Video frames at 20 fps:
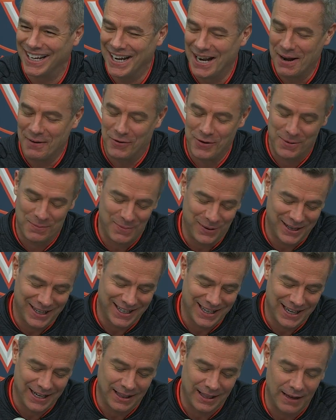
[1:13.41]
and everybody
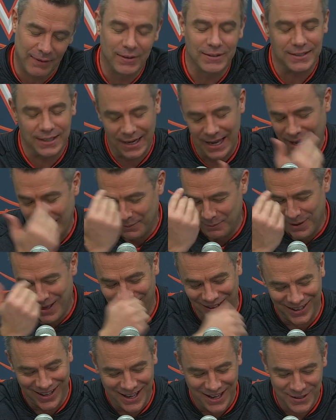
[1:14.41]
kind of laughed. I said, "And
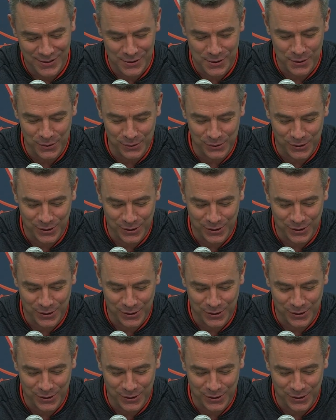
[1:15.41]
Malachi's too."